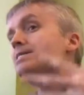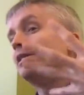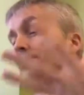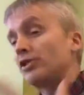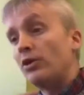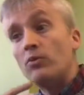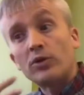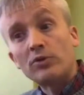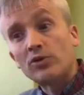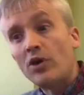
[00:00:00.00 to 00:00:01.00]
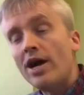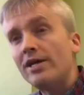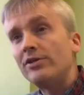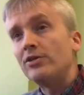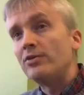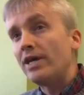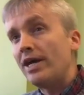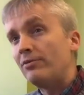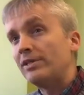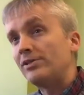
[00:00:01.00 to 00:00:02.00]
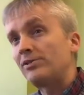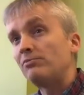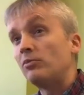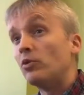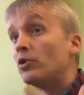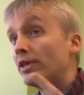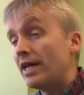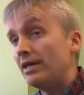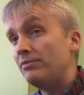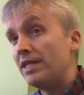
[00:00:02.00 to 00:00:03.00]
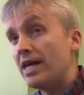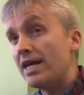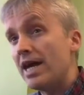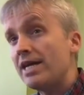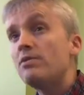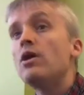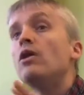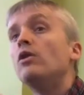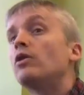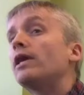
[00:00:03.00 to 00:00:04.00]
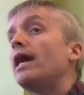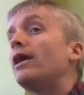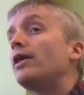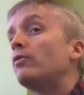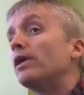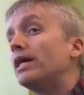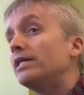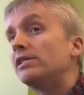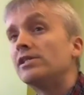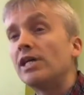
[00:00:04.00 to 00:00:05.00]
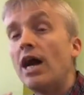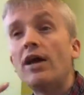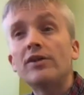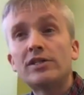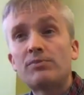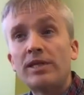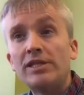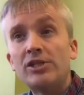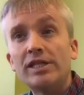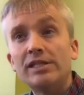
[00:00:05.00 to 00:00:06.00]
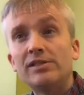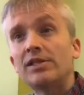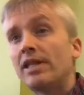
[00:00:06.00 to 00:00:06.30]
And so what you try and do there is look at their DNA, look at how they're related to other species.